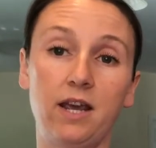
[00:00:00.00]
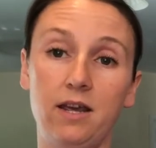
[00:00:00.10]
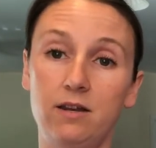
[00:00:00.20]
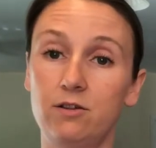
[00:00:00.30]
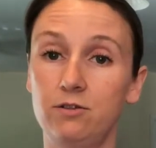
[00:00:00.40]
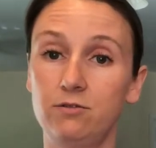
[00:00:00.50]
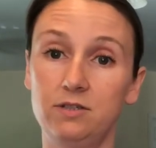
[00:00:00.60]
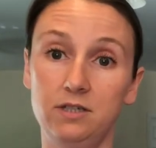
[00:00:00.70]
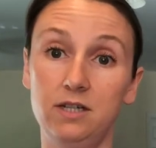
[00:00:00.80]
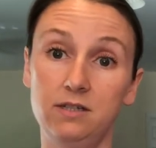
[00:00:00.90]
and
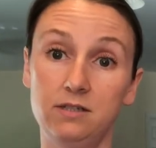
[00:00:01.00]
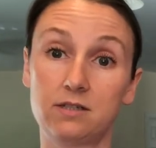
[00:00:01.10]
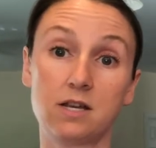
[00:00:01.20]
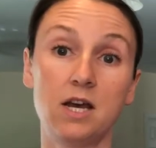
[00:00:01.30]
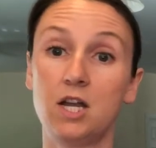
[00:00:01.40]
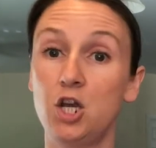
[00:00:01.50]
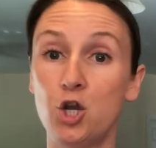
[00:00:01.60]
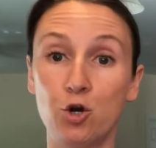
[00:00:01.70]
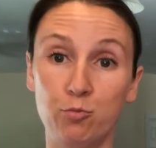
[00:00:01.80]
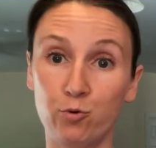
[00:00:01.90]
gluten is
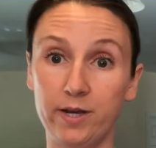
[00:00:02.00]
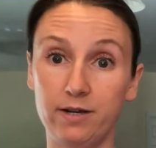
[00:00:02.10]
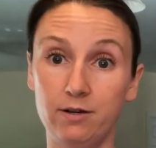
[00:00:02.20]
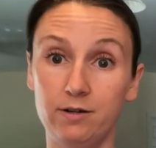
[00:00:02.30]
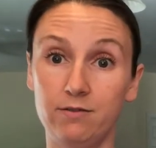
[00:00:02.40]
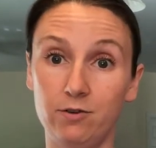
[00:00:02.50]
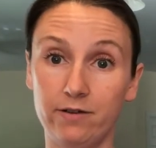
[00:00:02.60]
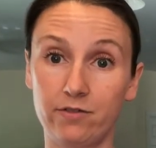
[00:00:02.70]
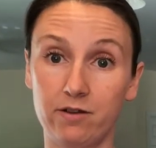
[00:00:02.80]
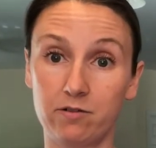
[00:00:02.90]
no bueno if you
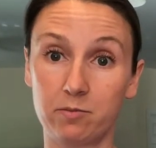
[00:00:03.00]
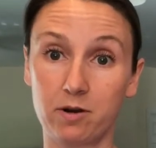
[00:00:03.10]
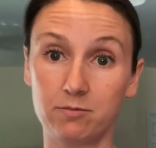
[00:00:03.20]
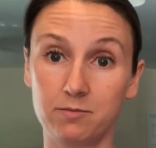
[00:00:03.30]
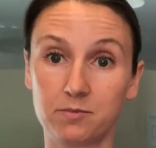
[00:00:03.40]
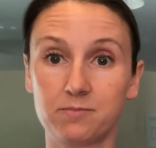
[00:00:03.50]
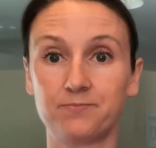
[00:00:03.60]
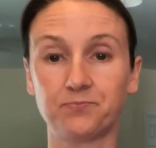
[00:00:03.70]
have thyroid problems.